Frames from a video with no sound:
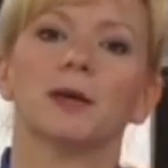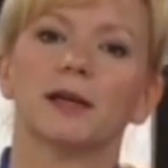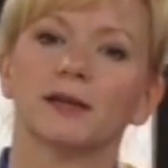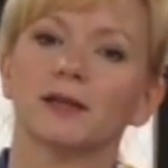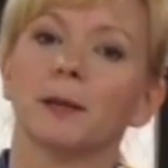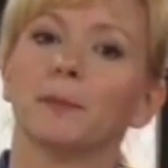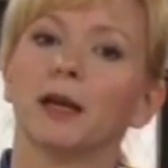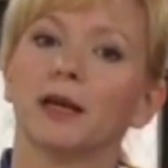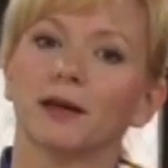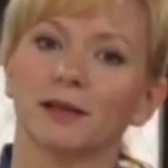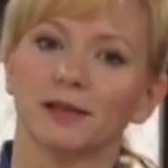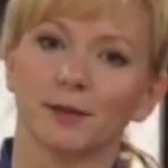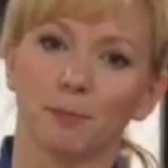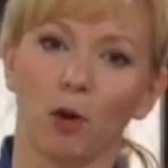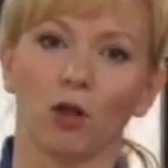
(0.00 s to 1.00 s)
because I'm making
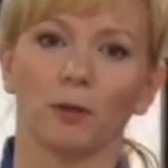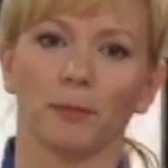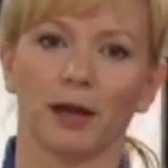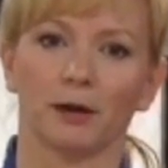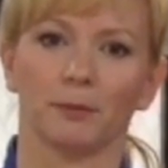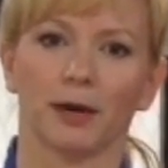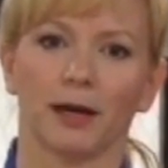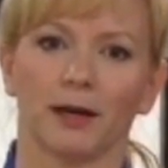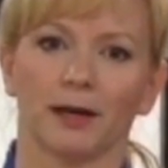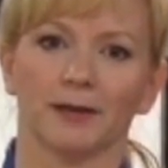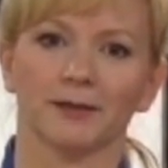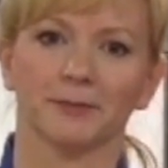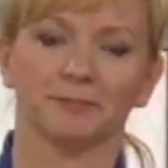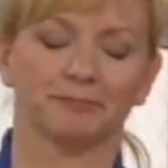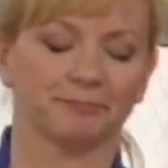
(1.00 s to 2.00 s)
a small amount of
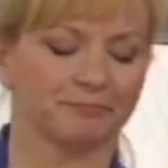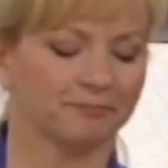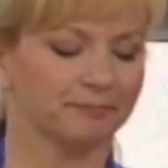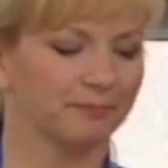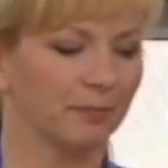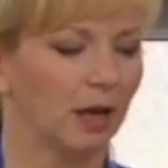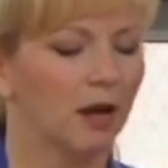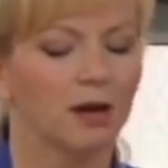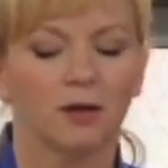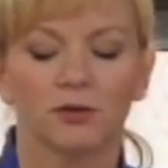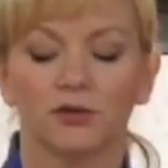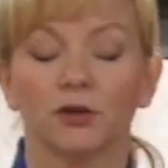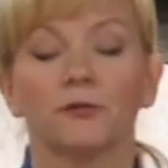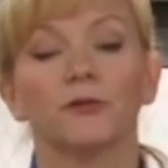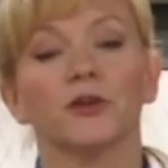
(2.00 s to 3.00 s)
mayonnaise.
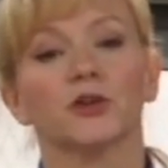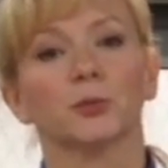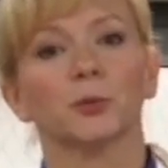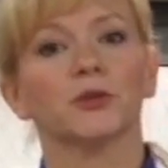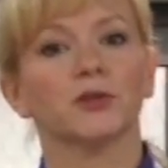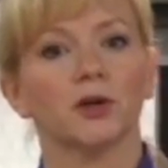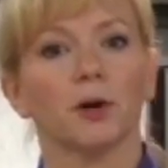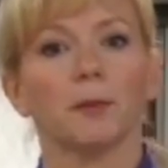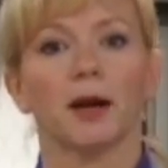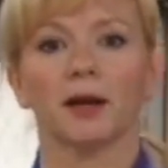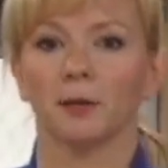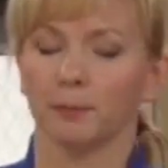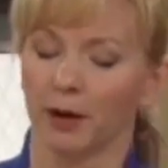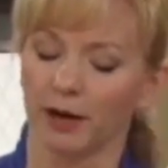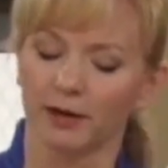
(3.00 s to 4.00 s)
So first we'll start by
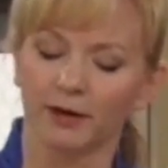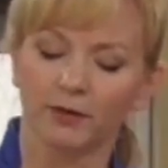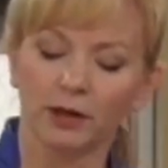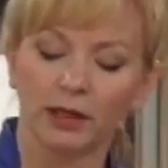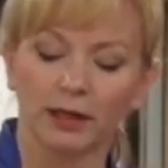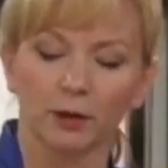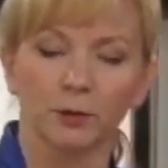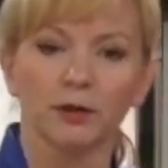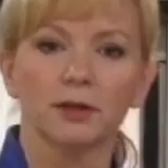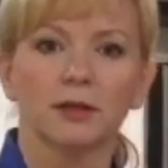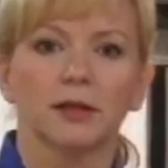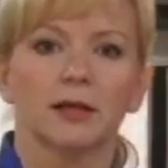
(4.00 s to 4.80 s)
combining the liquid.